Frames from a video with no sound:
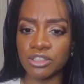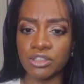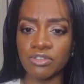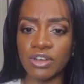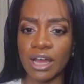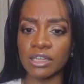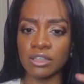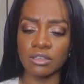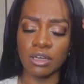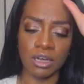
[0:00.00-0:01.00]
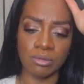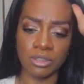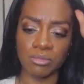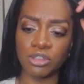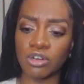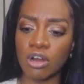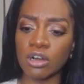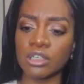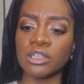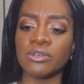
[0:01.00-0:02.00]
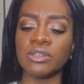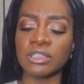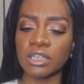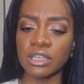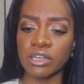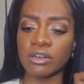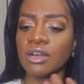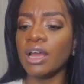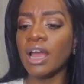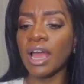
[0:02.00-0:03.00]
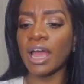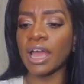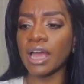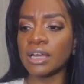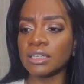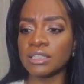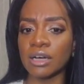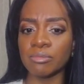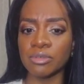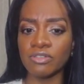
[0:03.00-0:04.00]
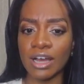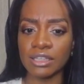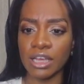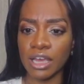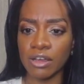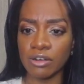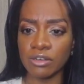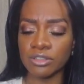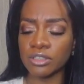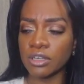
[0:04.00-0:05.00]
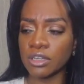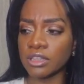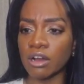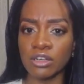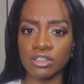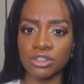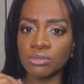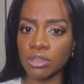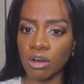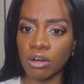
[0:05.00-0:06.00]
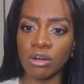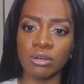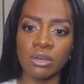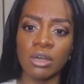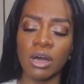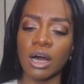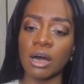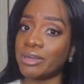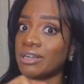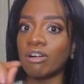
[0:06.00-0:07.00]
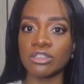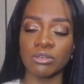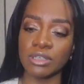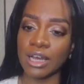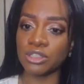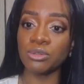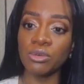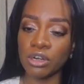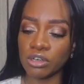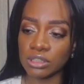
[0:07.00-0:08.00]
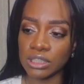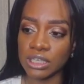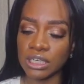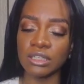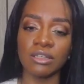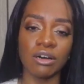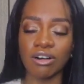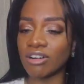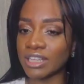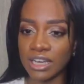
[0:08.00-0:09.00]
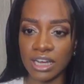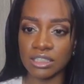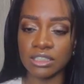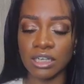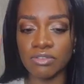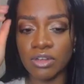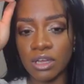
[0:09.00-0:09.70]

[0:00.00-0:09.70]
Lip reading: sure you've got some strong glue that's clear and you've got the hairs that aren't too long and also not too curly, all that kind of stuff.